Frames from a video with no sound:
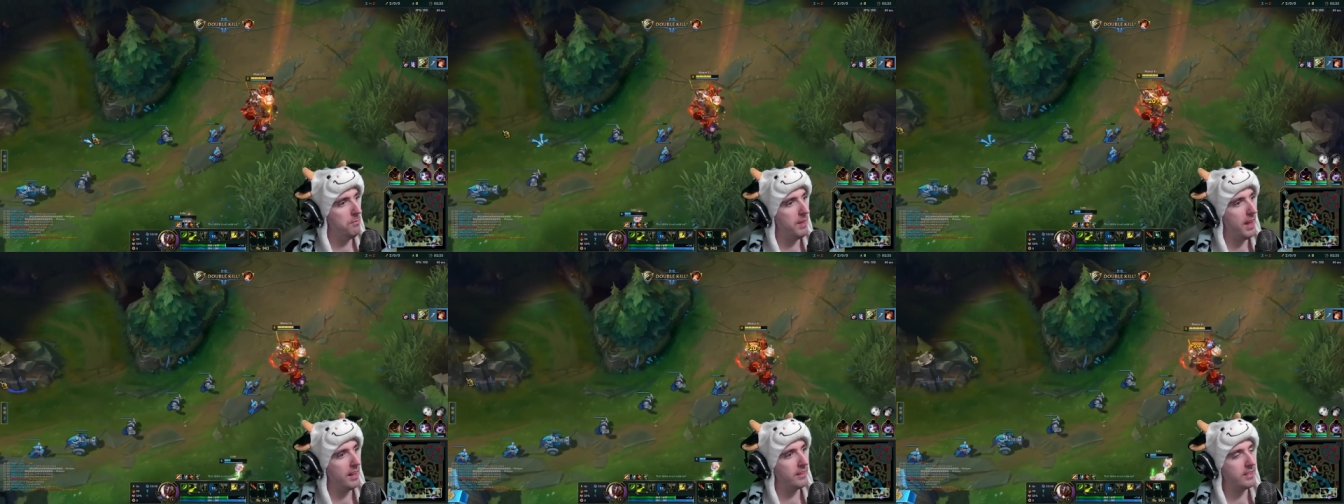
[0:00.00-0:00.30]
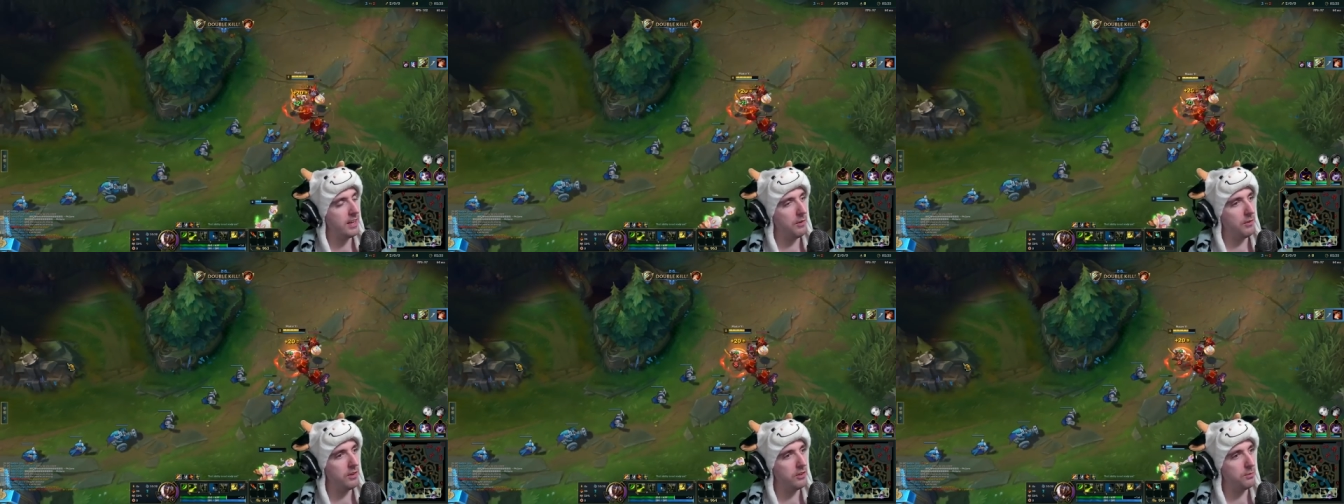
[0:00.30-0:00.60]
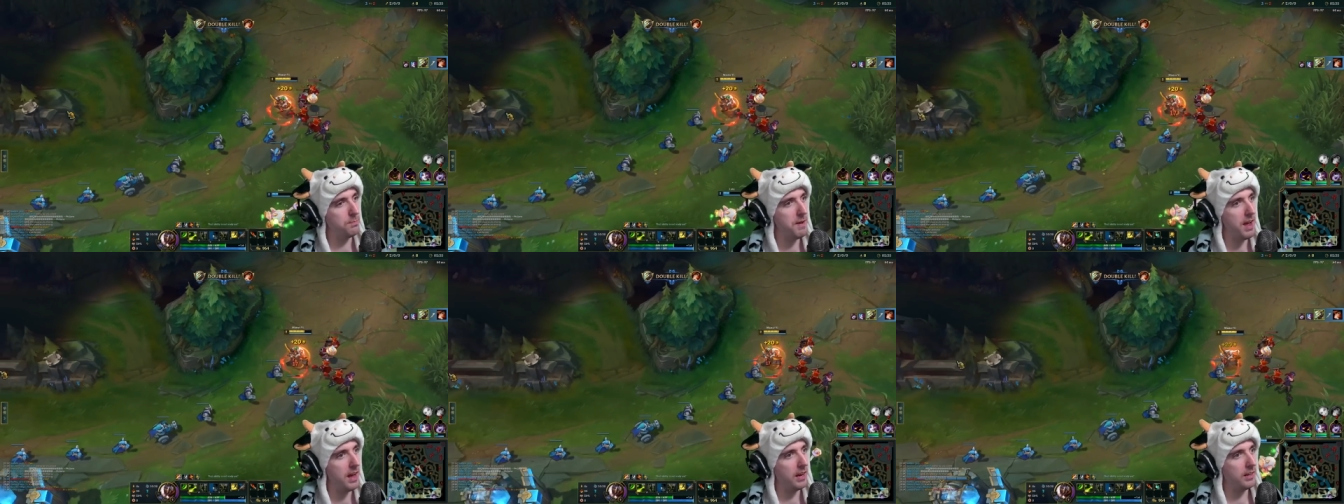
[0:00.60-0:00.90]
That's how we
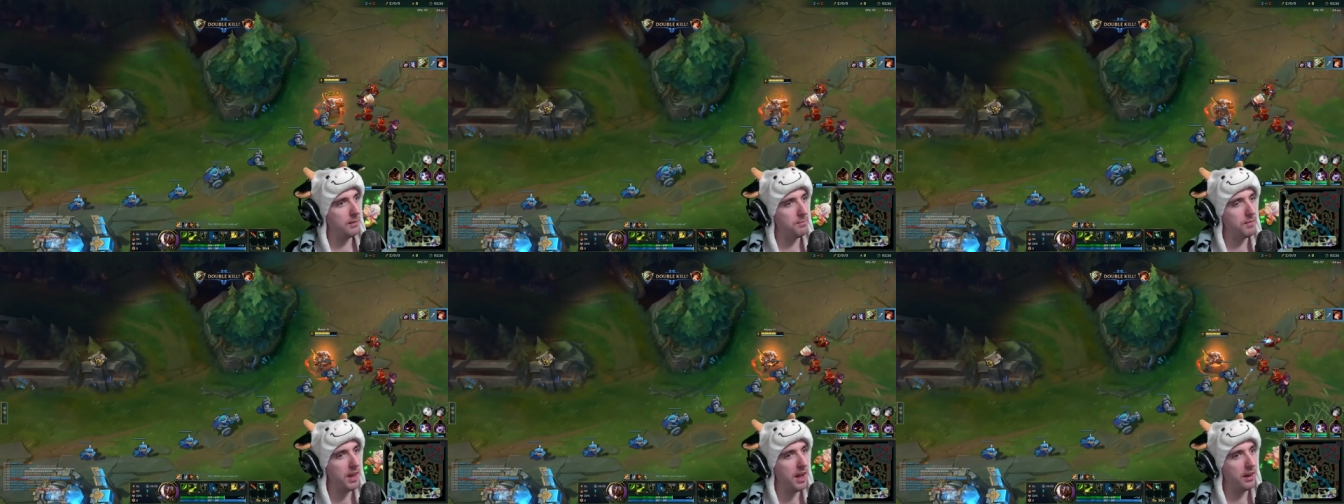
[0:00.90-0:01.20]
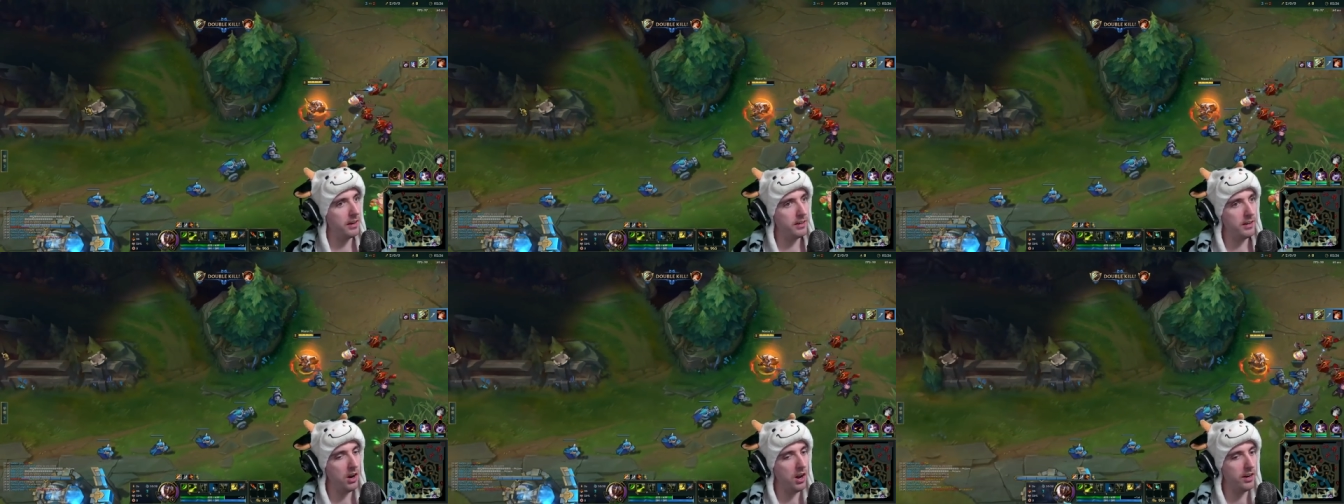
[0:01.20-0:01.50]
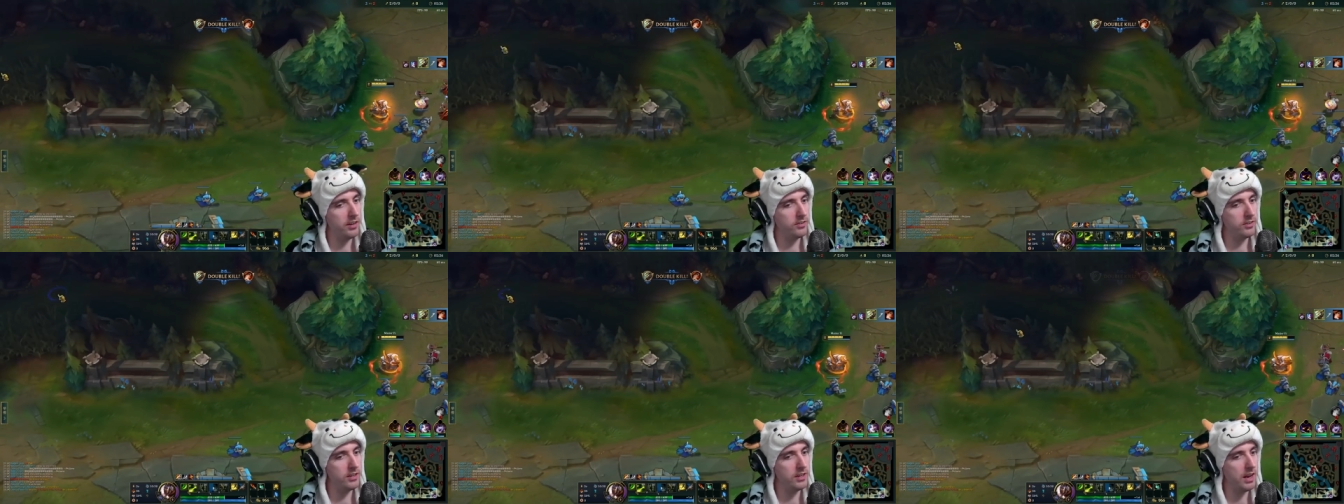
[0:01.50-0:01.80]
smack him down. And
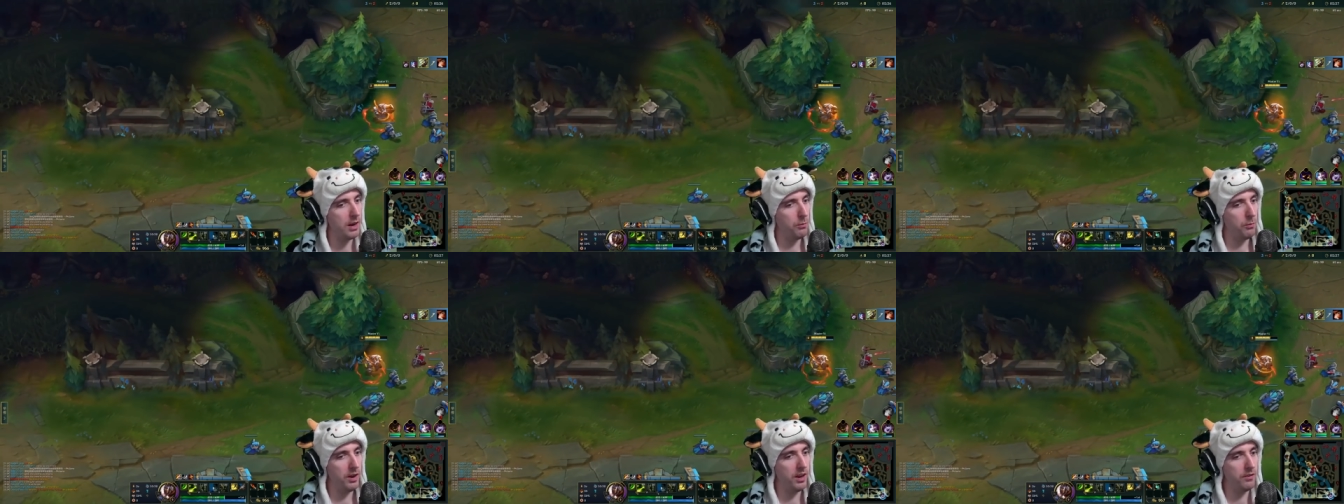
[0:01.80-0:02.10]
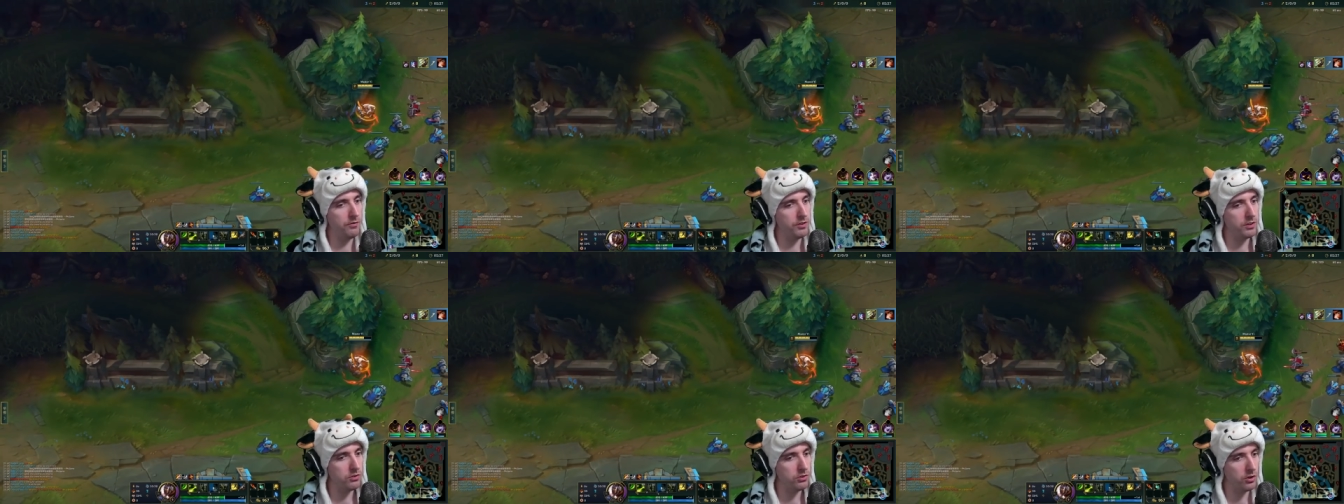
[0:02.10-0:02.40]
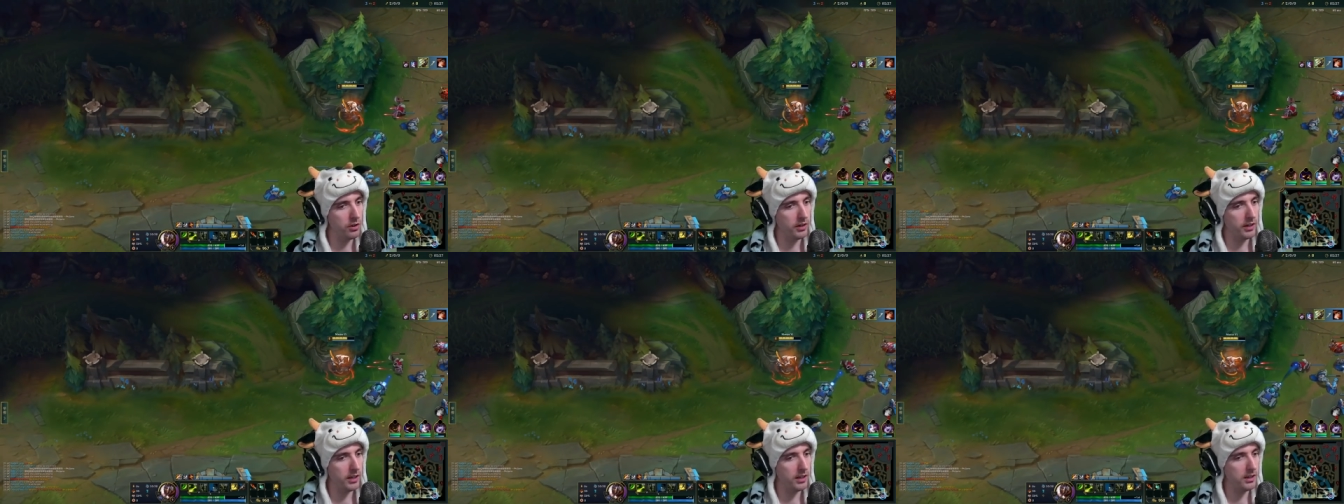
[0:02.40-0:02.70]
honestly, that wave is
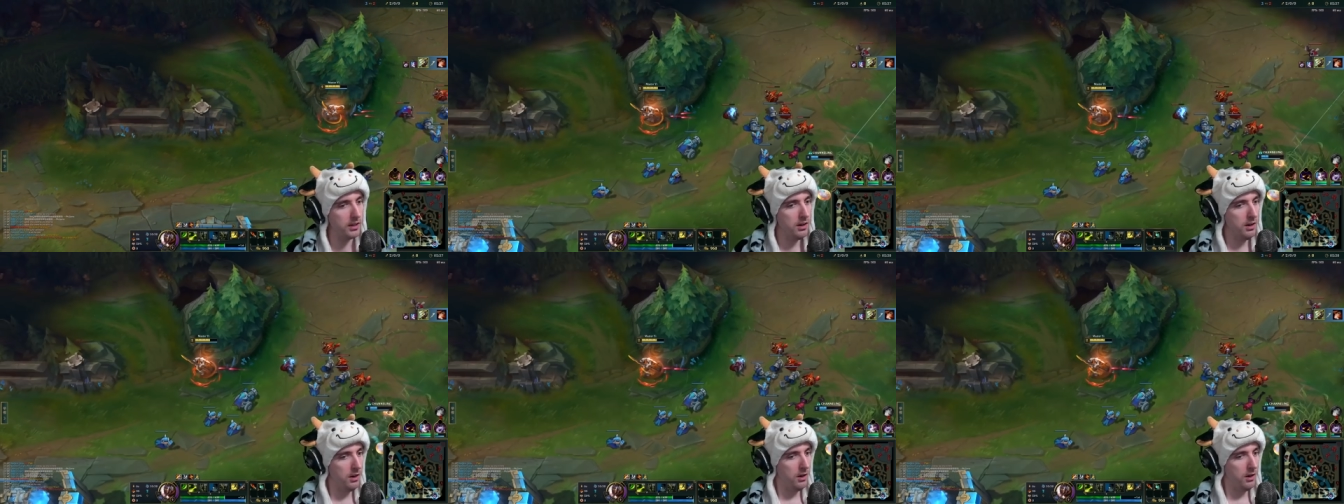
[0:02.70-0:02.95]
looking